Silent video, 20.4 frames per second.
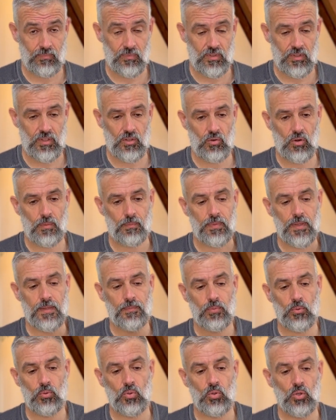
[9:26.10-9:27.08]
There are
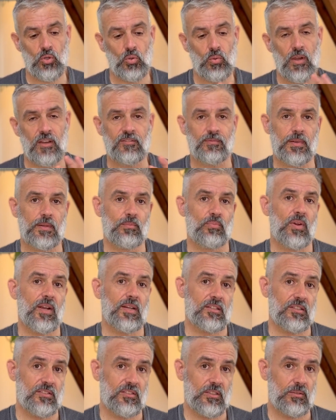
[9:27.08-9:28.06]
people who have been
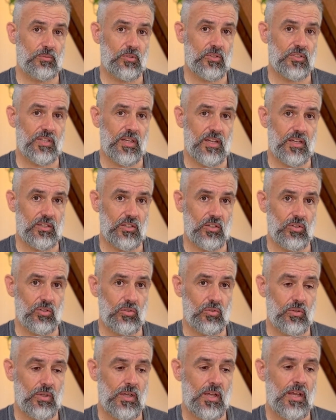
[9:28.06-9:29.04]
practicing
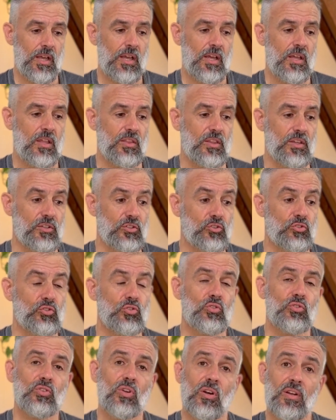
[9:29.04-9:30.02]
Buteyko that
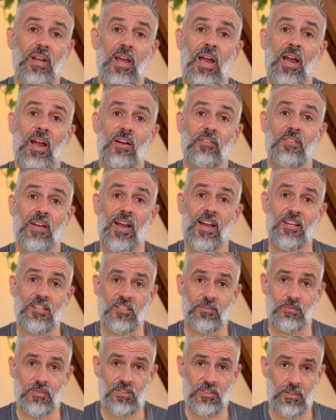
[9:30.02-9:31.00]
do not have
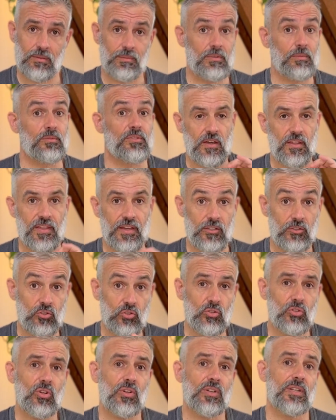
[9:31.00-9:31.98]
asthma symptoms, that
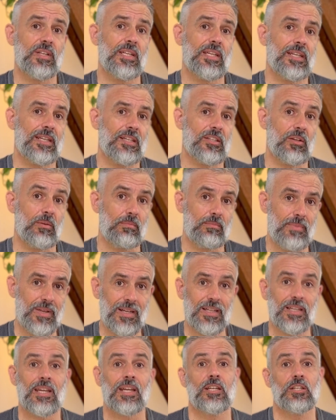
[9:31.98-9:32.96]
do not need
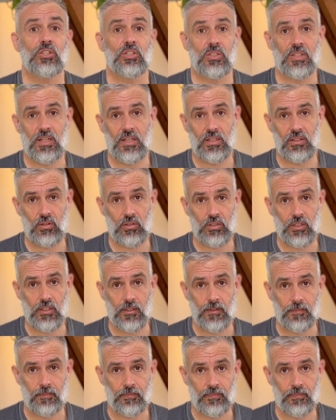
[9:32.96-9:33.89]
medication any longer.